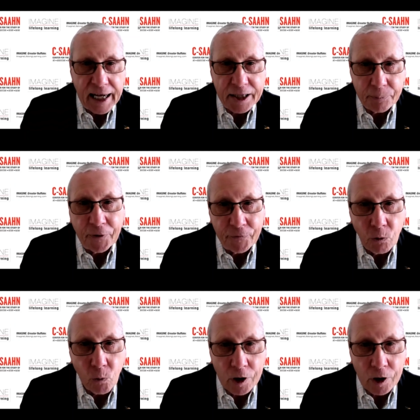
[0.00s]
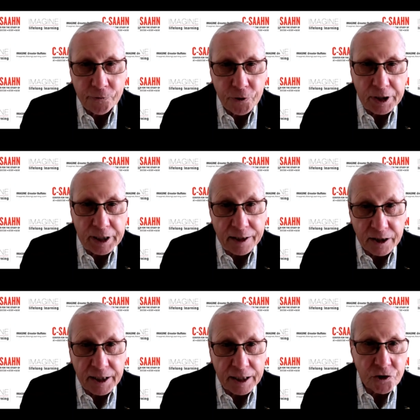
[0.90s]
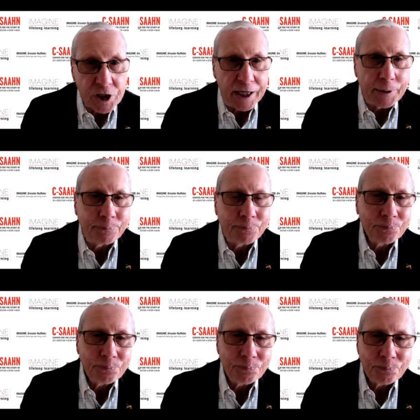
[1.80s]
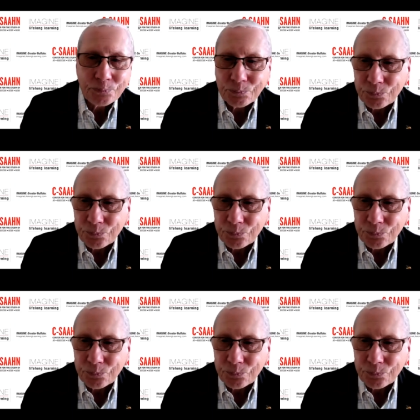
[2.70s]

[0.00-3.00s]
at the Buffalo waterfront and canal side. It's a lot of